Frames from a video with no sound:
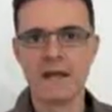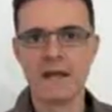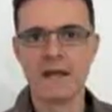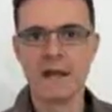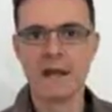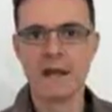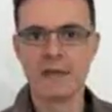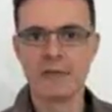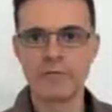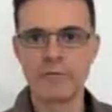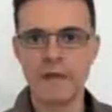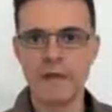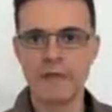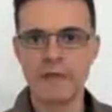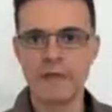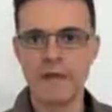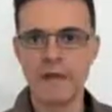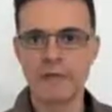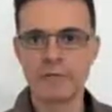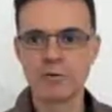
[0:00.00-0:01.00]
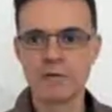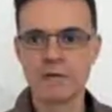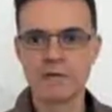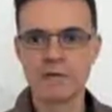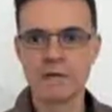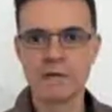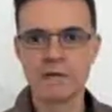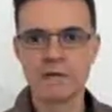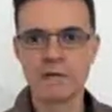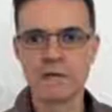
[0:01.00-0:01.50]
For me, I would
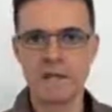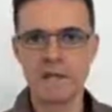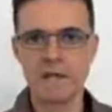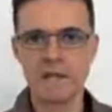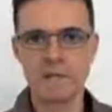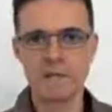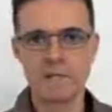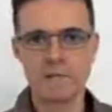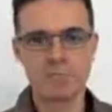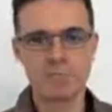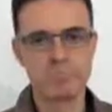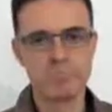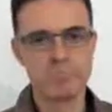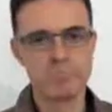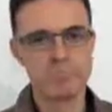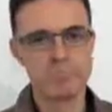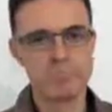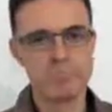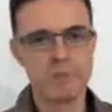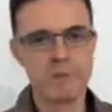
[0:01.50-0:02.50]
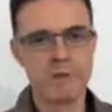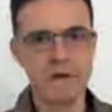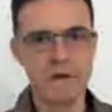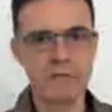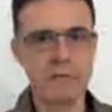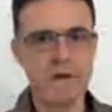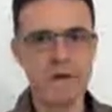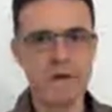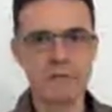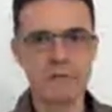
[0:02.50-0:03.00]
say that
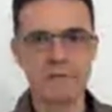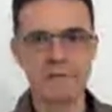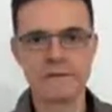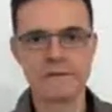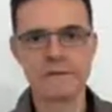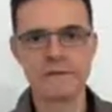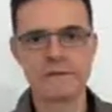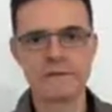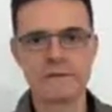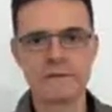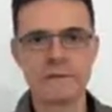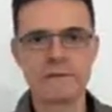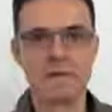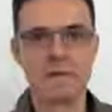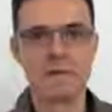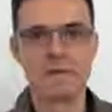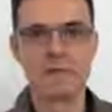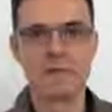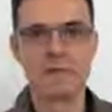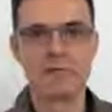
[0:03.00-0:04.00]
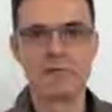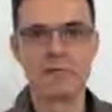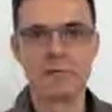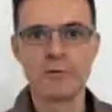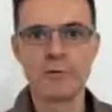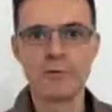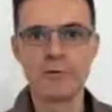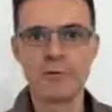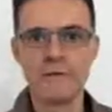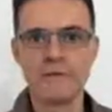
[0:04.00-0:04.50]
around
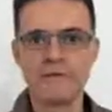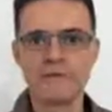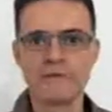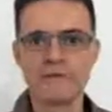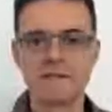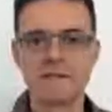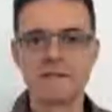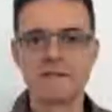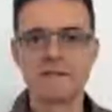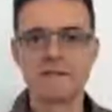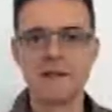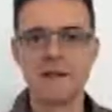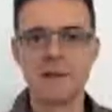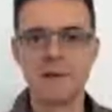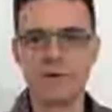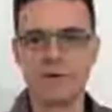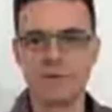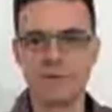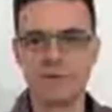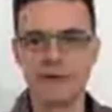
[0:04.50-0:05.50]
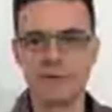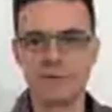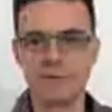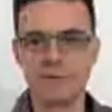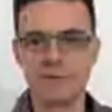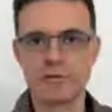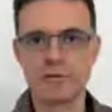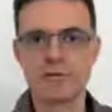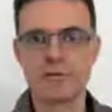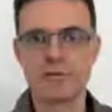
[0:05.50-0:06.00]
3 weeks are
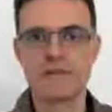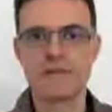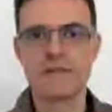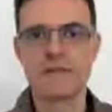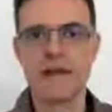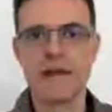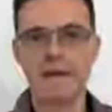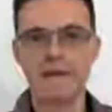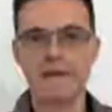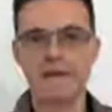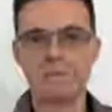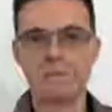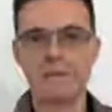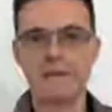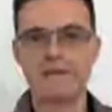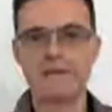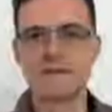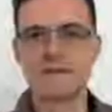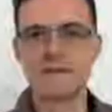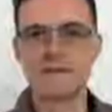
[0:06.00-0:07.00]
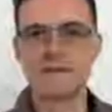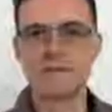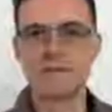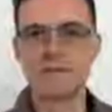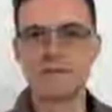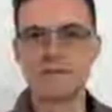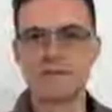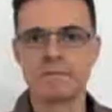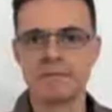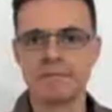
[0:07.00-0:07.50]
enough to create an habit, but
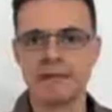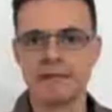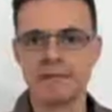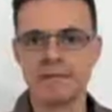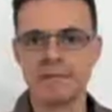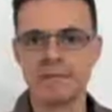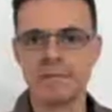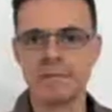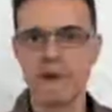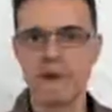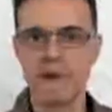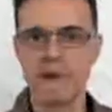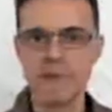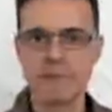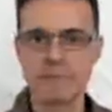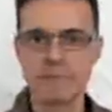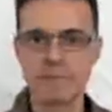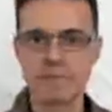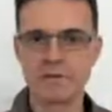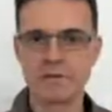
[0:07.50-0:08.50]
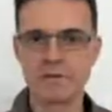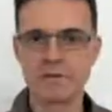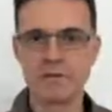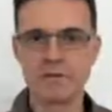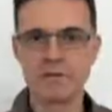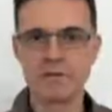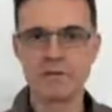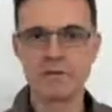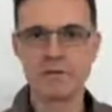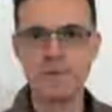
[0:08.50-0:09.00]
that's my personal
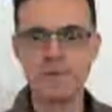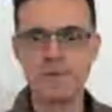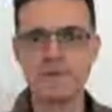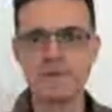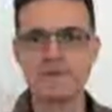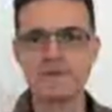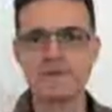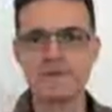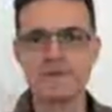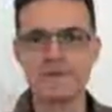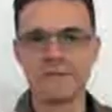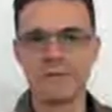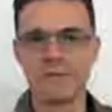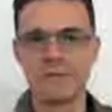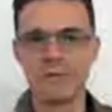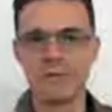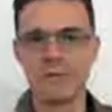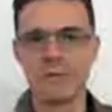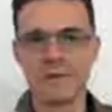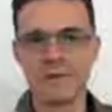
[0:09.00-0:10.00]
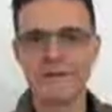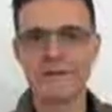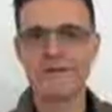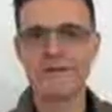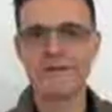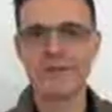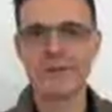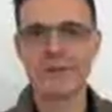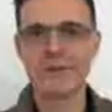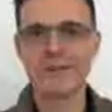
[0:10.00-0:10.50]
experience. What
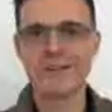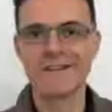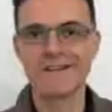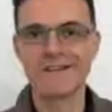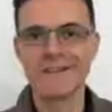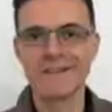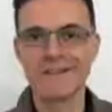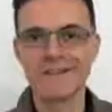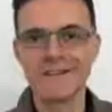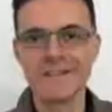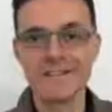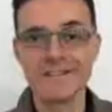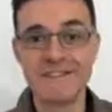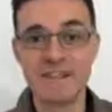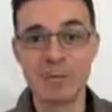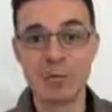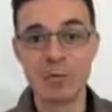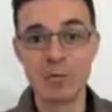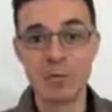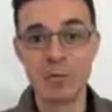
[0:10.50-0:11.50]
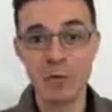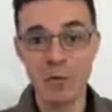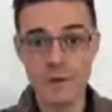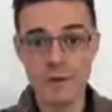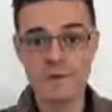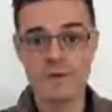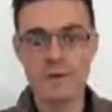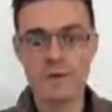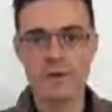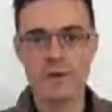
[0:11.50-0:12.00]
is important here is
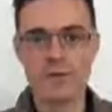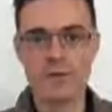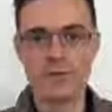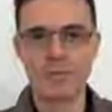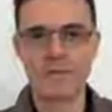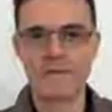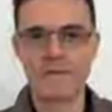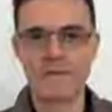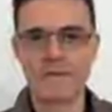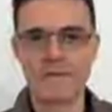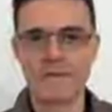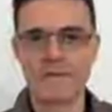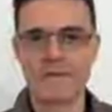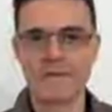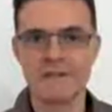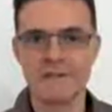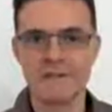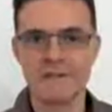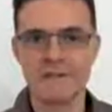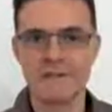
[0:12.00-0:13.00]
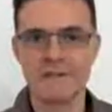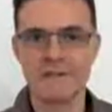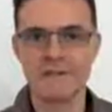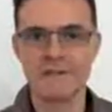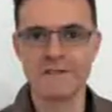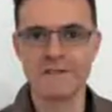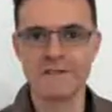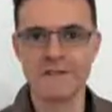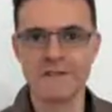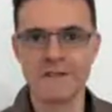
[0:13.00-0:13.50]
what's your personal
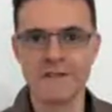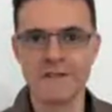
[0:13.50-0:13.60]
experience.